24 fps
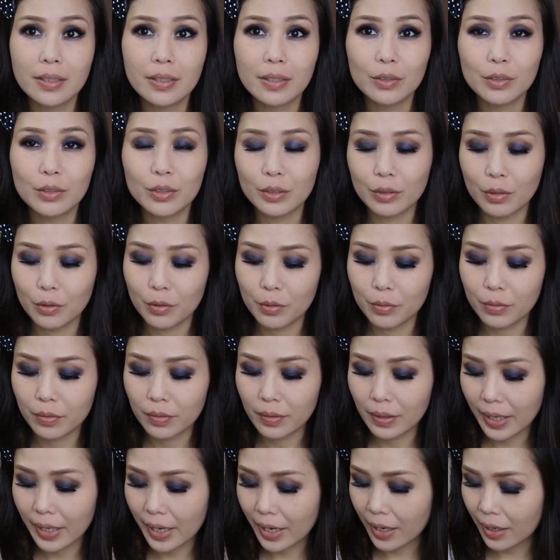looks so
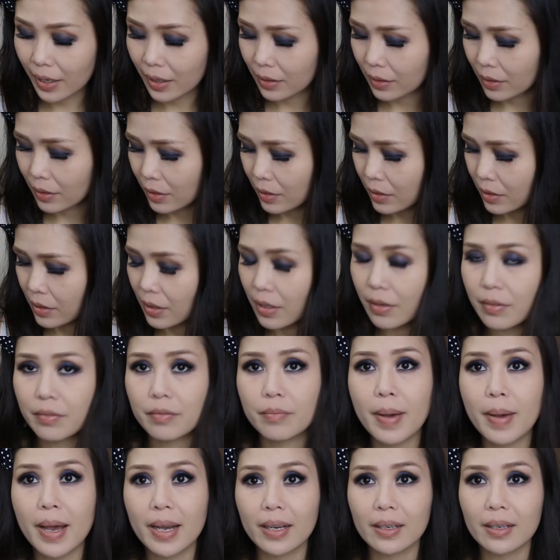flat, let's
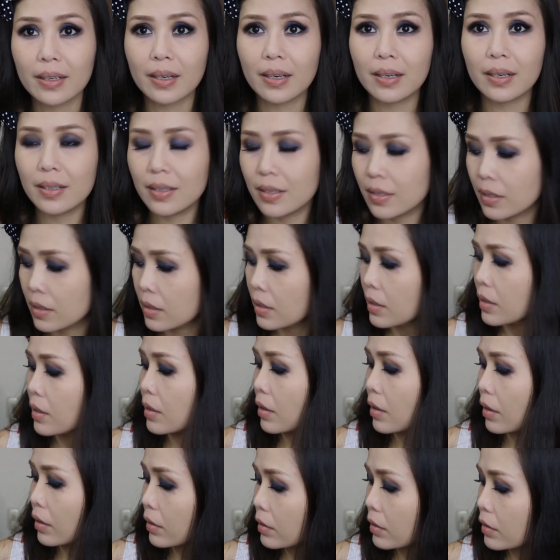give back
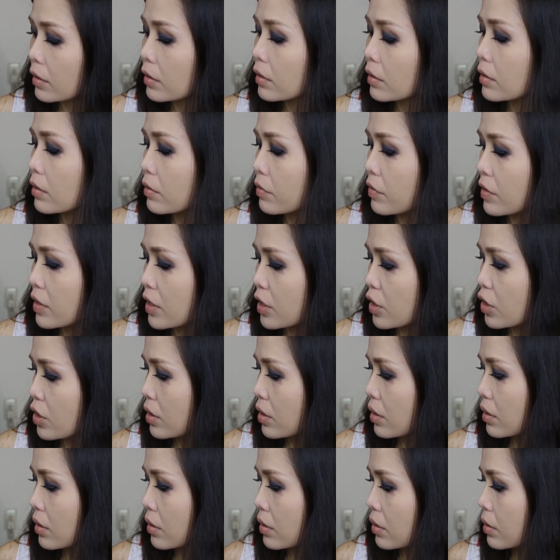little
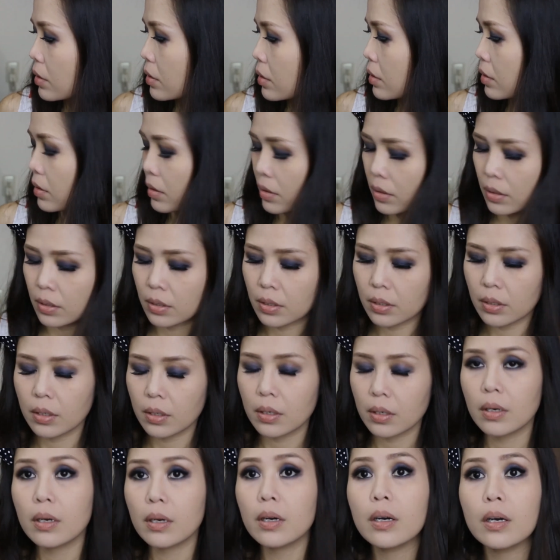definition
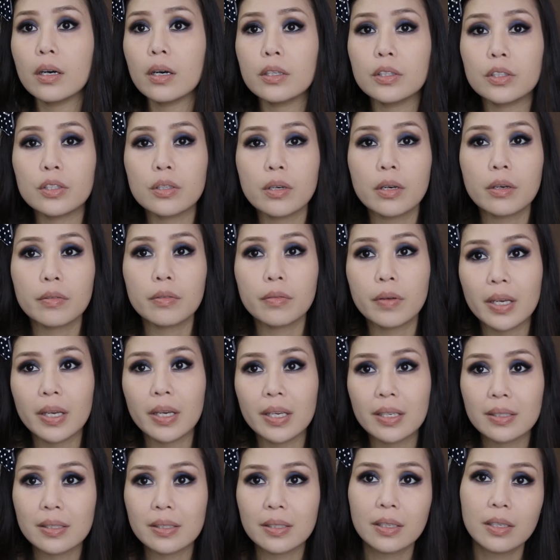onto our
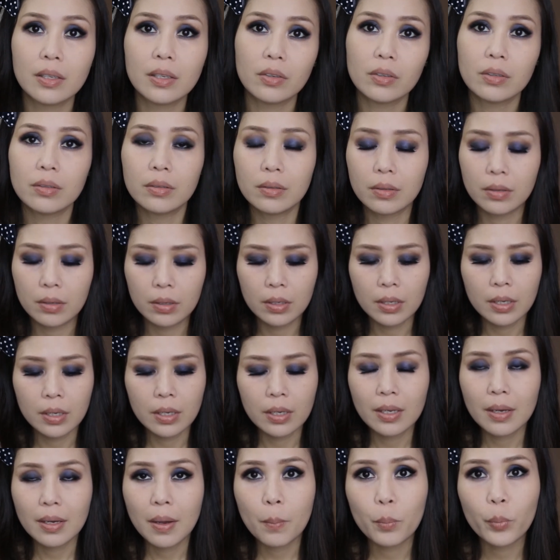face, you know.
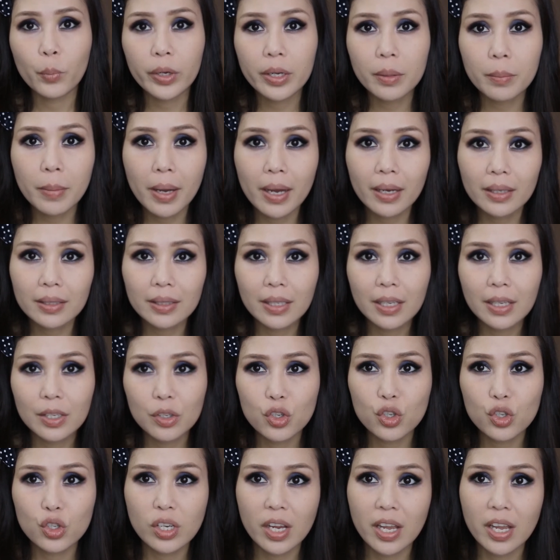Bring back that
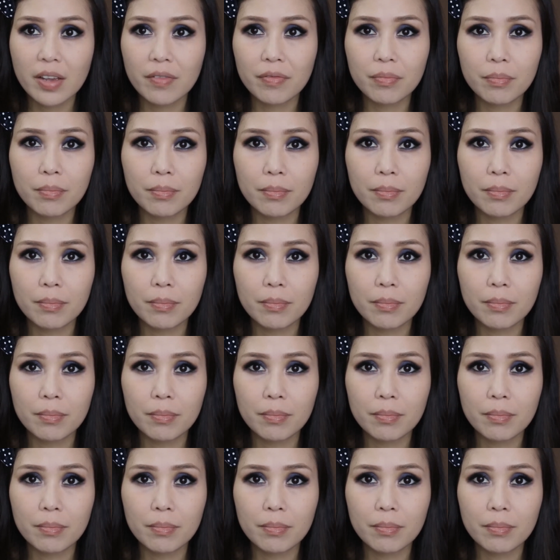shape.